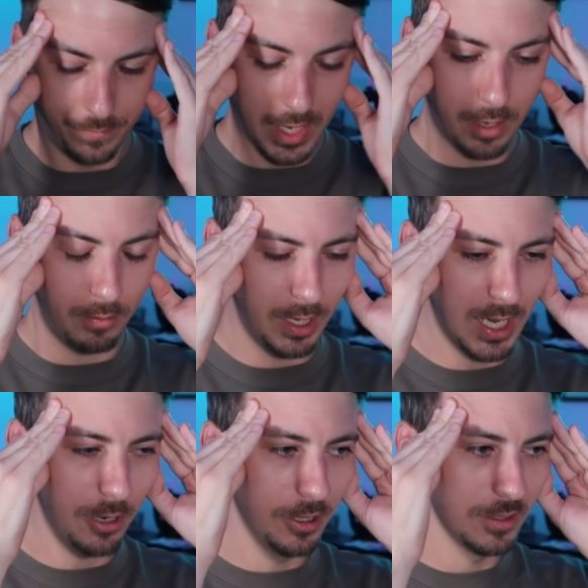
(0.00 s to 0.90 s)
thinking right
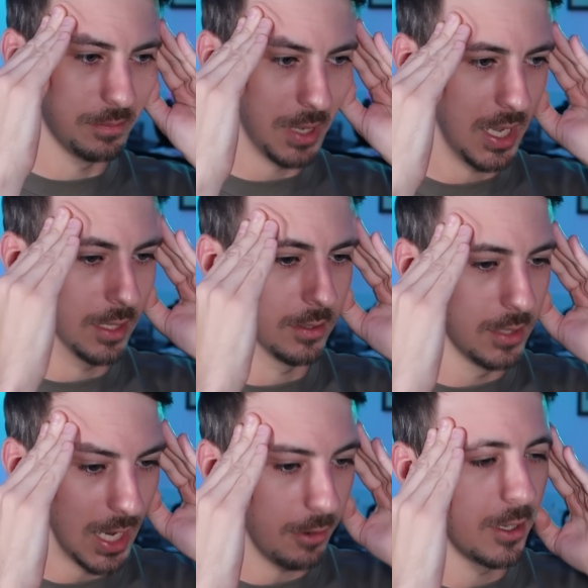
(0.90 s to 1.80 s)
now is, man,
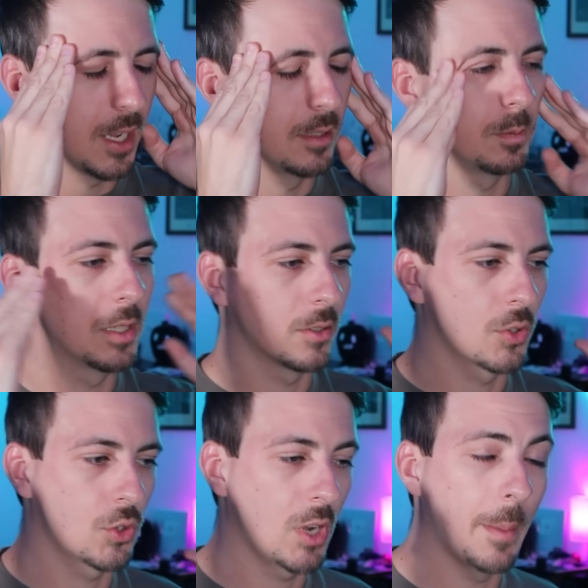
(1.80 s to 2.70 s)
nowadays we just
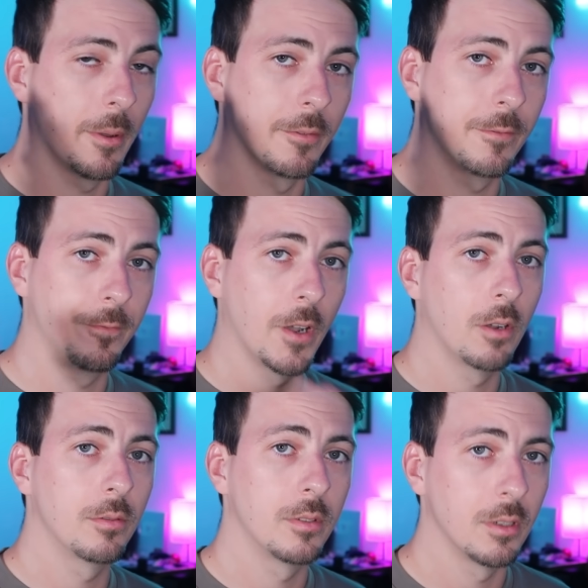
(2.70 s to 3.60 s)
strap a
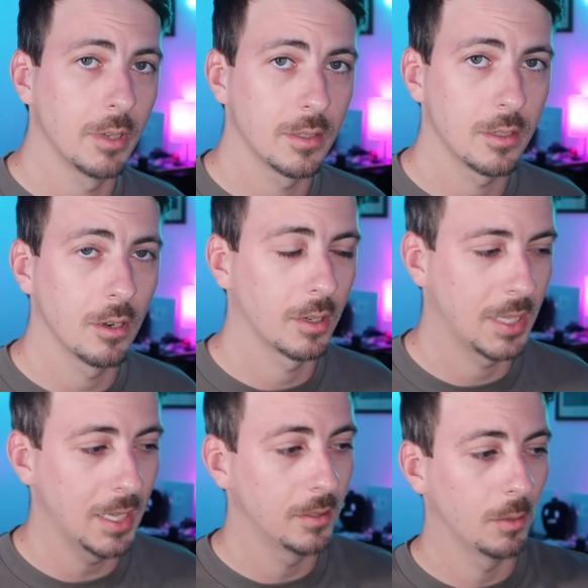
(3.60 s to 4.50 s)
phone to it so your
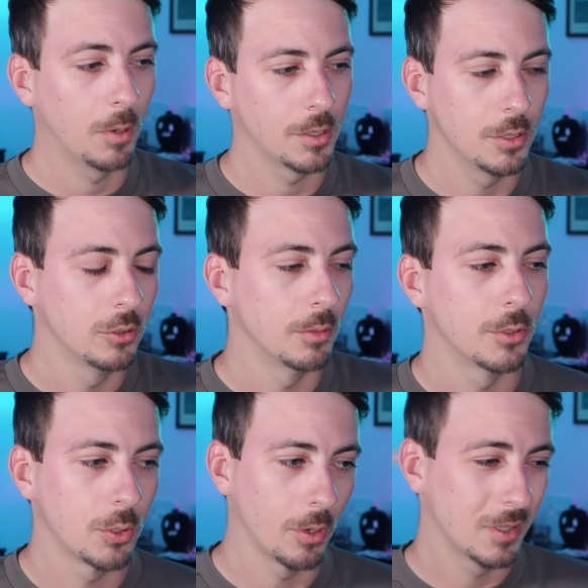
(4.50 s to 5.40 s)
kid can watch YouTube
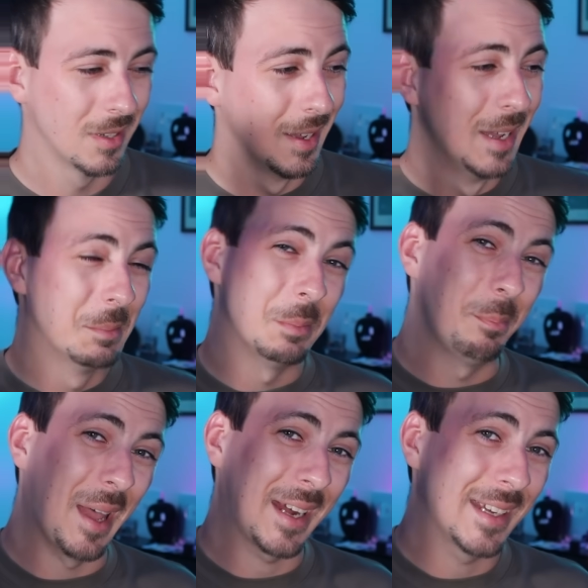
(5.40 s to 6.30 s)
shorts. But
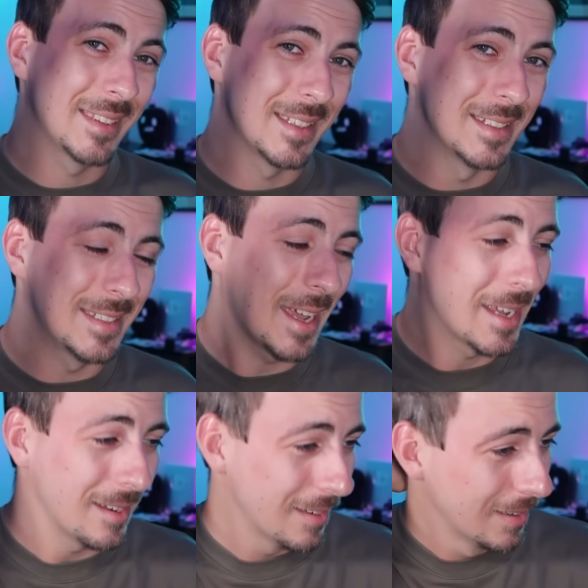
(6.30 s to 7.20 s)
back in the
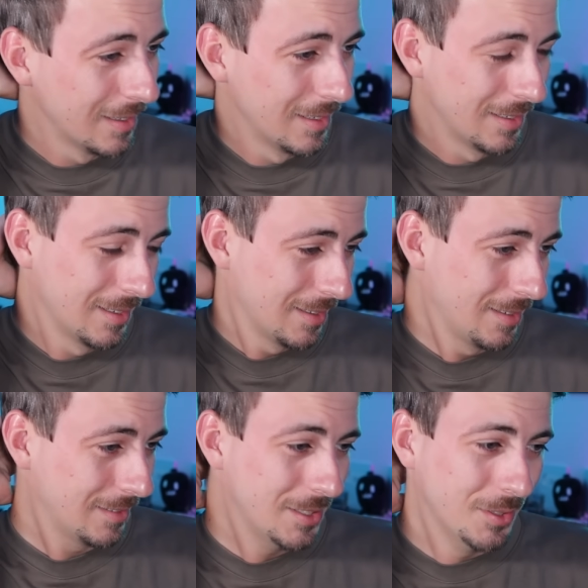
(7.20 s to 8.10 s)
day,
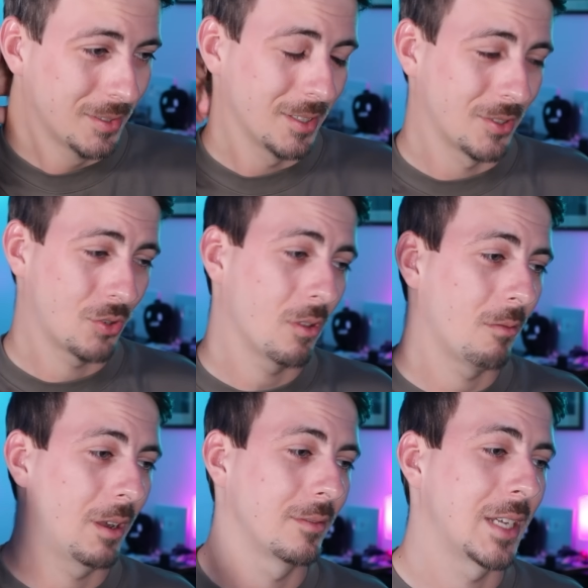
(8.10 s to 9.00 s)
you used to stroll
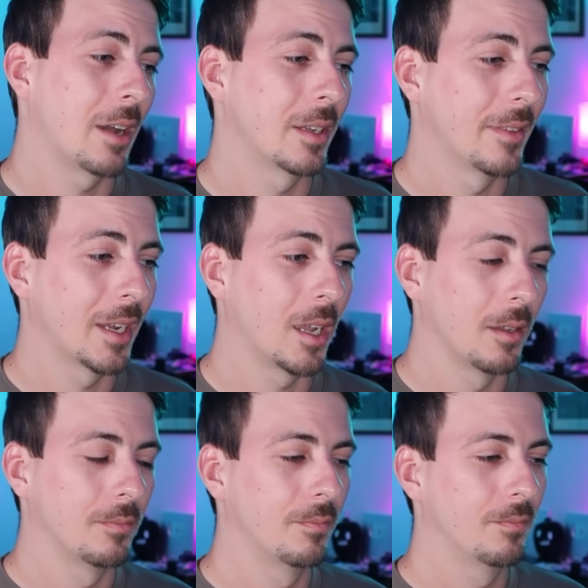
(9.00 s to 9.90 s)
around town in like
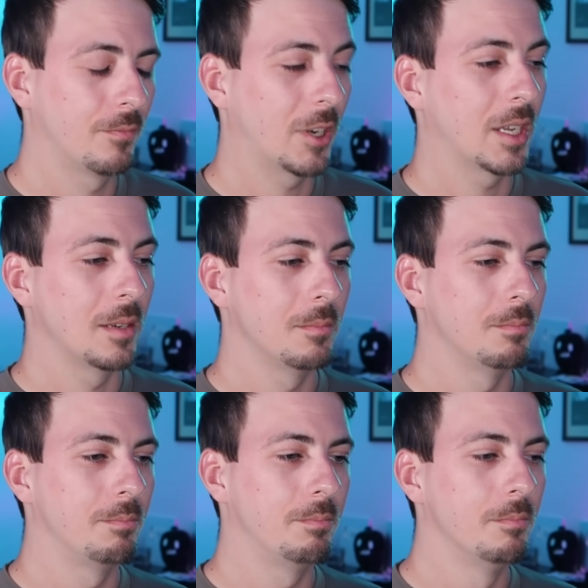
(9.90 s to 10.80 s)
a freaking
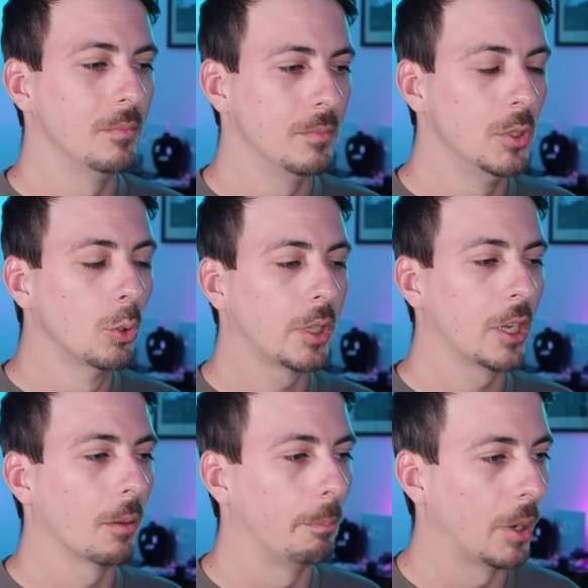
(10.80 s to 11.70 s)

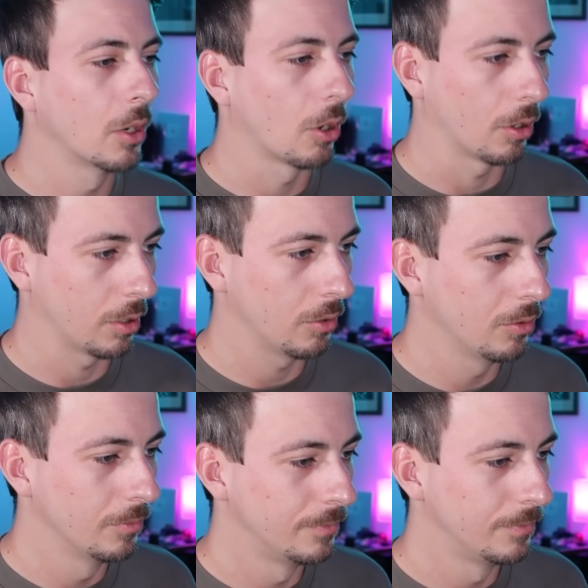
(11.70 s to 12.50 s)
nuclear bunker, dude.